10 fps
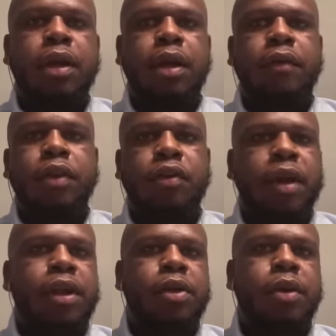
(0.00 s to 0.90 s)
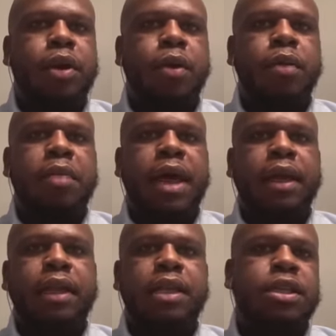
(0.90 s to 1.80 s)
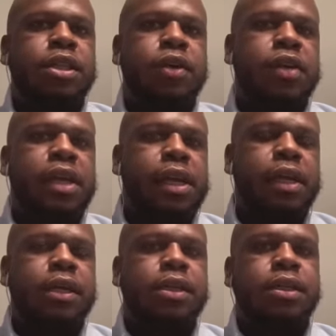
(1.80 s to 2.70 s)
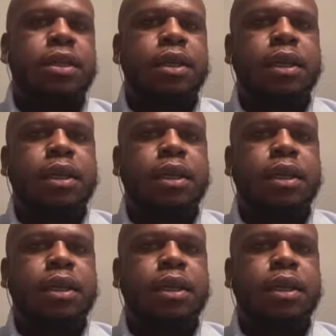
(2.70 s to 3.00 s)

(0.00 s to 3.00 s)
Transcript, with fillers: of the credit union, going back at least 30 years.